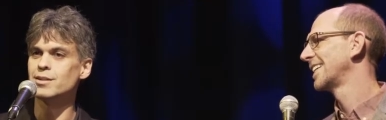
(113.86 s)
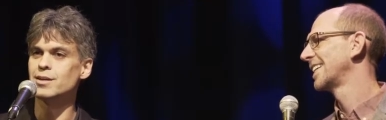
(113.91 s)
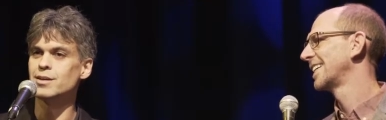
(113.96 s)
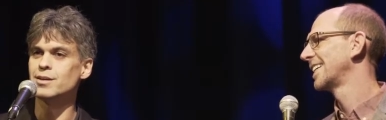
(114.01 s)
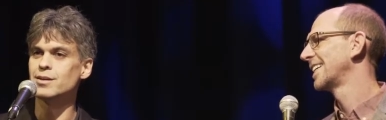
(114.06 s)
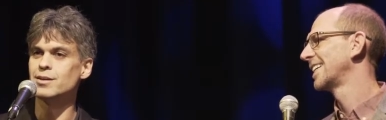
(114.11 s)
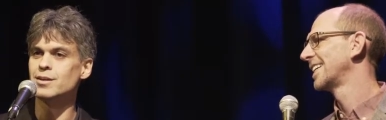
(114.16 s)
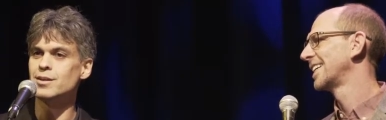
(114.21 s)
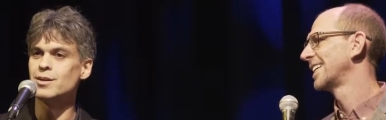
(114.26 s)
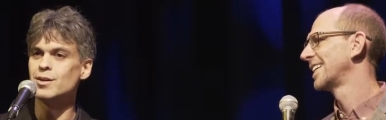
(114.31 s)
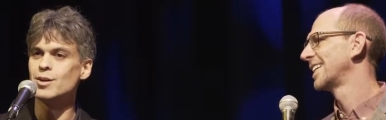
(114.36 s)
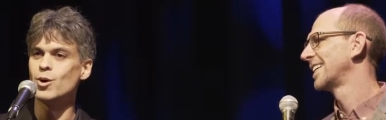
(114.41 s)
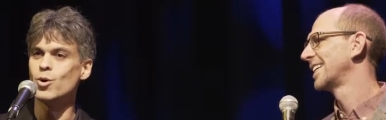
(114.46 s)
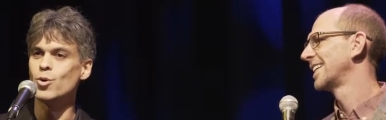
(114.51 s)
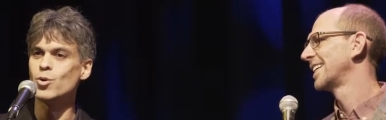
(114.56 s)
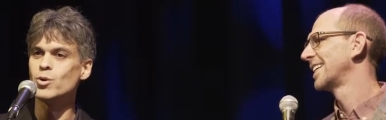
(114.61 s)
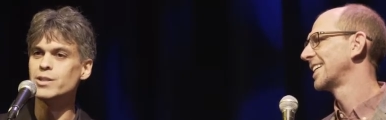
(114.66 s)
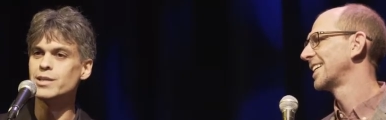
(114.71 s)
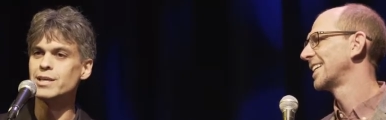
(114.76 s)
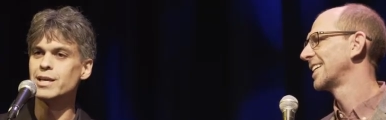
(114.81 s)
Speaker 1: then
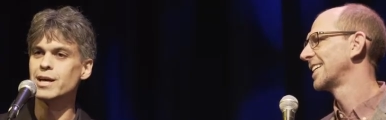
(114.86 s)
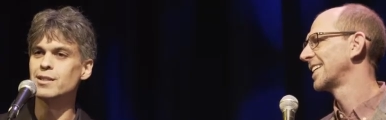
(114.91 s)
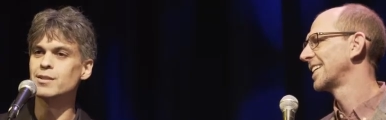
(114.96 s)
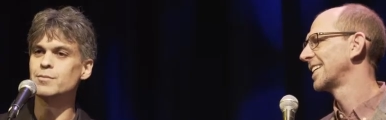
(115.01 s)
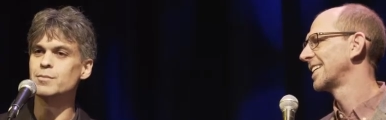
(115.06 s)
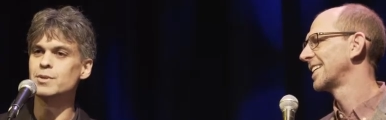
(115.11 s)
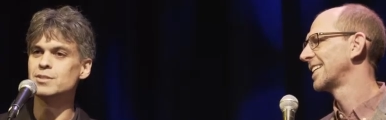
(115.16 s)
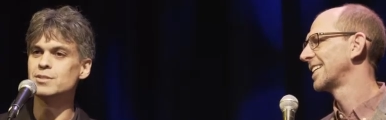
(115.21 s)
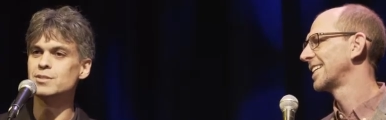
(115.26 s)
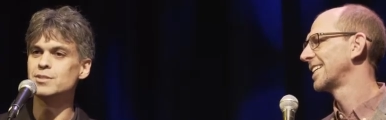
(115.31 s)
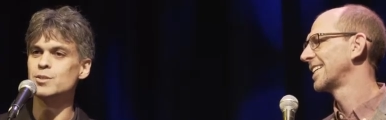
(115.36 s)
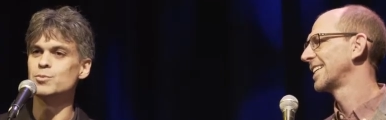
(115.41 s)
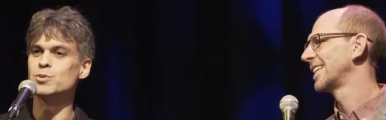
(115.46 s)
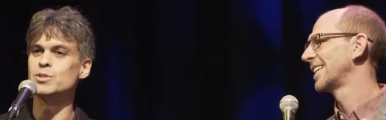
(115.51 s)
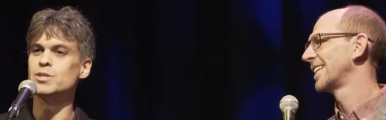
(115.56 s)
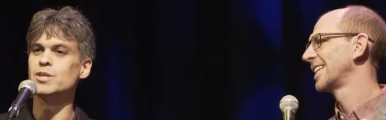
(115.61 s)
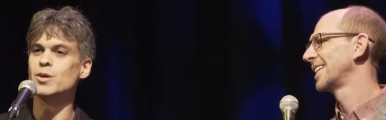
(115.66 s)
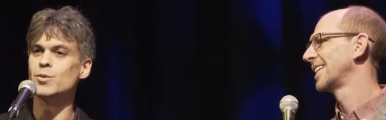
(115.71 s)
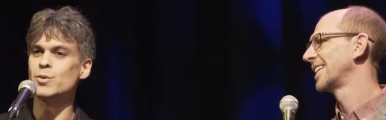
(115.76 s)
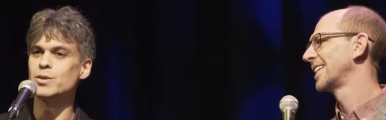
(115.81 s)
all the elements
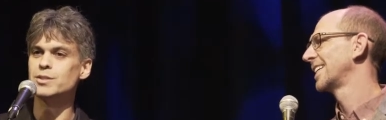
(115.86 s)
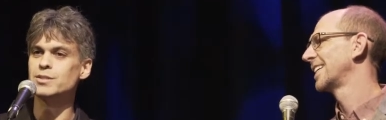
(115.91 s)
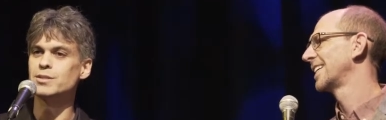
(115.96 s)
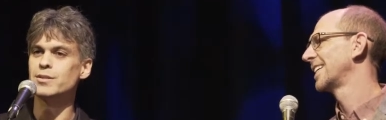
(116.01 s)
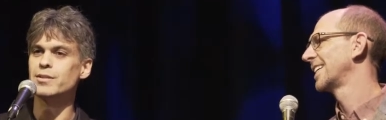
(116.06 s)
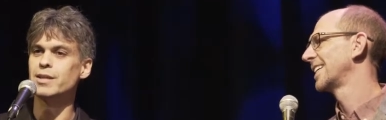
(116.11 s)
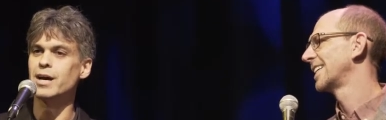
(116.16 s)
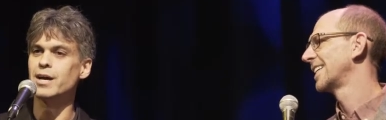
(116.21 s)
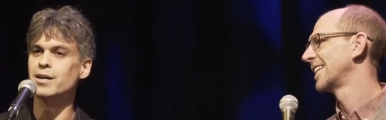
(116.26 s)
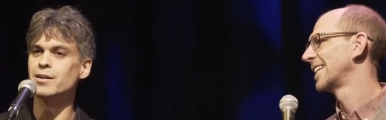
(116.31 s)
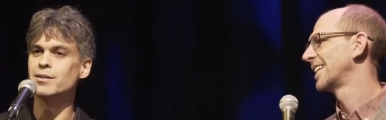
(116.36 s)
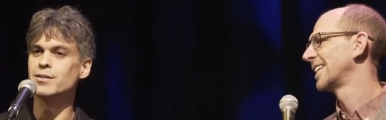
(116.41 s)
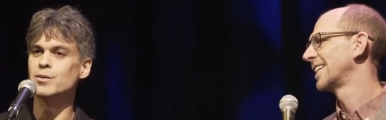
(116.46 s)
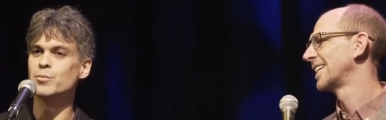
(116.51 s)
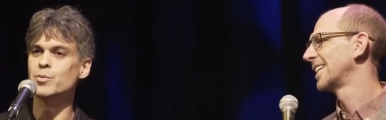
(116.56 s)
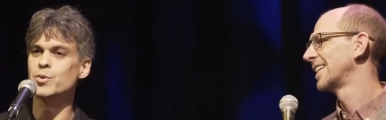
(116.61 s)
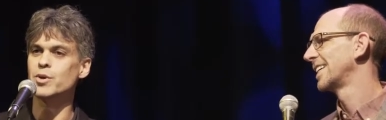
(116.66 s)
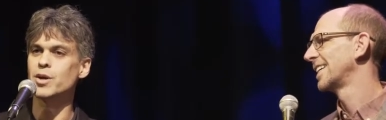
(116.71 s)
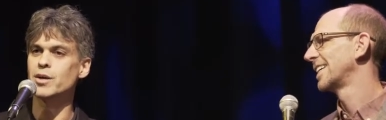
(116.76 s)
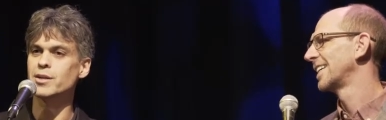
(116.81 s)
subsequent to that in the
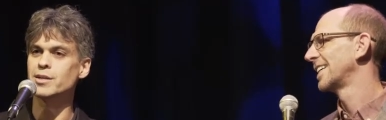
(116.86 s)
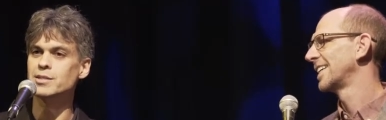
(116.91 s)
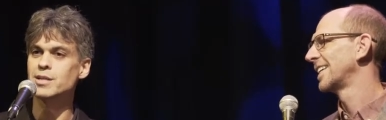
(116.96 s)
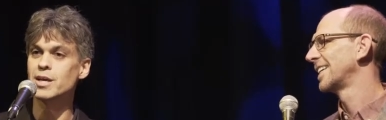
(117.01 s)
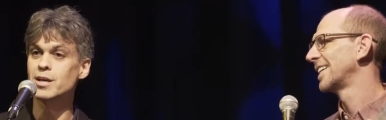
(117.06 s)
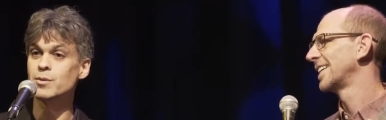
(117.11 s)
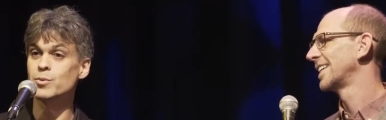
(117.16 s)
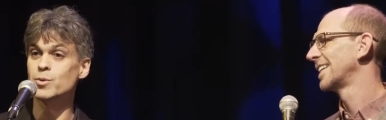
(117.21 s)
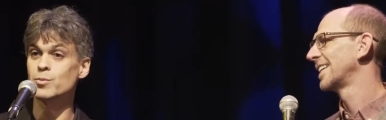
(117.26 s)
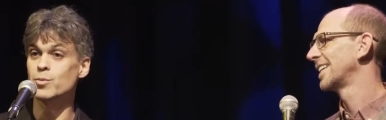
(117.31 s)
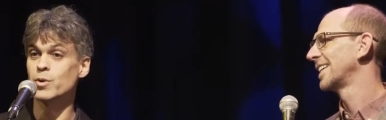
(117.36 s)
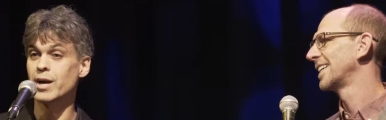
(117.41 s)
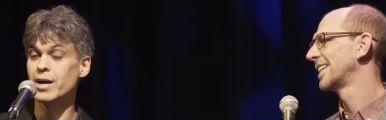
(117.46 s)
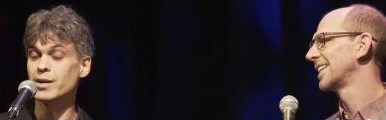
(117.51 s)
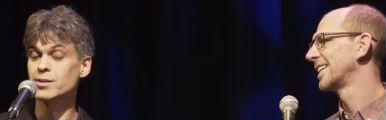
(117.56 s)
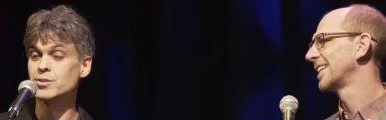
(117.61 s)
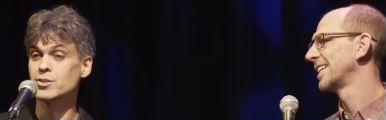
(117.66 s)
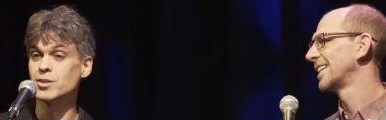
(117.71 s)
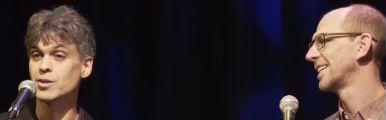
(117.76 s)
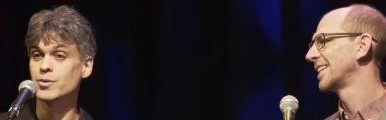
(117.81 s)
periodic table were
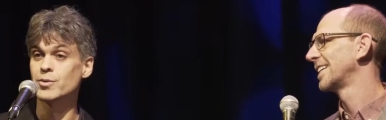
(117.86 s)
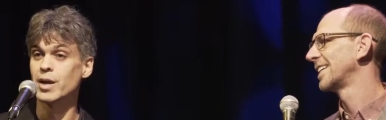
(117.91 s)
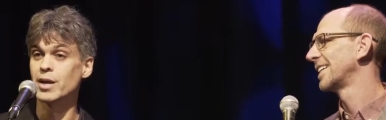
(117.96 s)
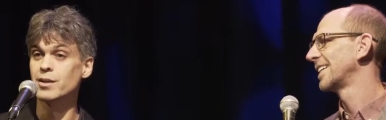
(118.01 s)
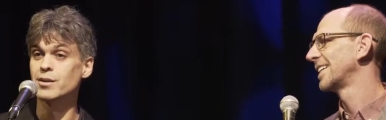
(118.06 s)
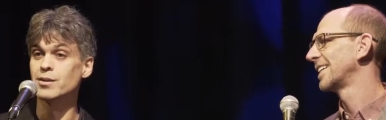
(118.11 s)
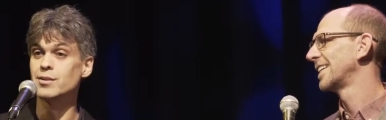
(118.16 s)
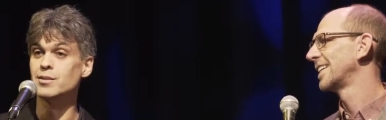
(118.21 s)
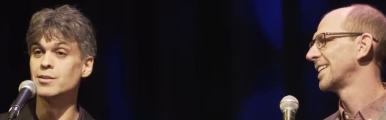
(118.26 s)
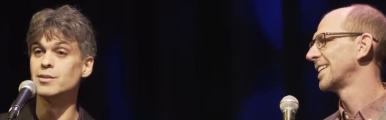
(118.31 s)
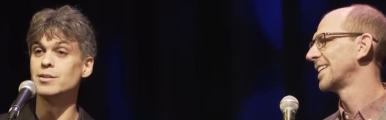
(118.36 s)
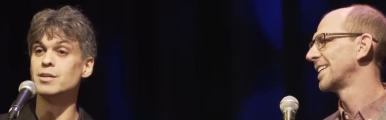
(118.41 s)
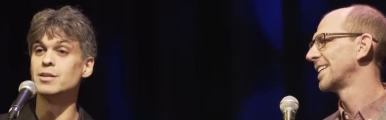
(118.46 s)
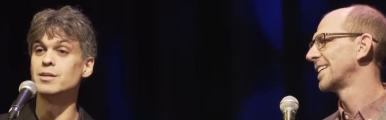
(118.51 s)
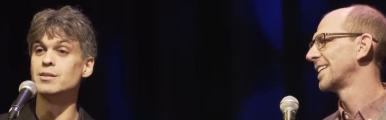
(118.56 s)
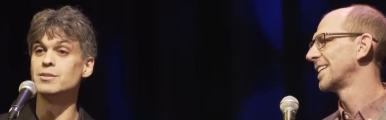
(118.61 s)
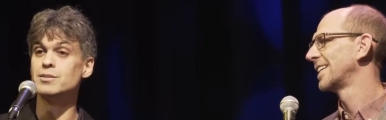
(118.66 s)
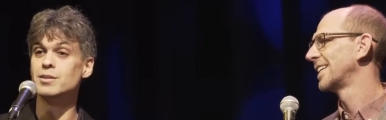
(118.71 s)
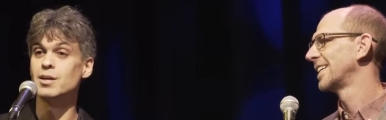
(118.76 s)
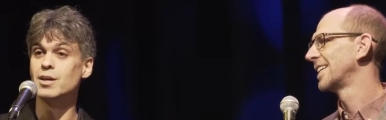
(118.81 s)
actually created in
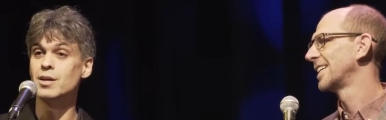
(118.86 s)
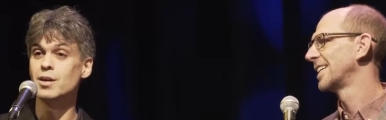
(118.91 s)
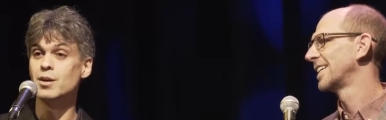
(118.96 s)
these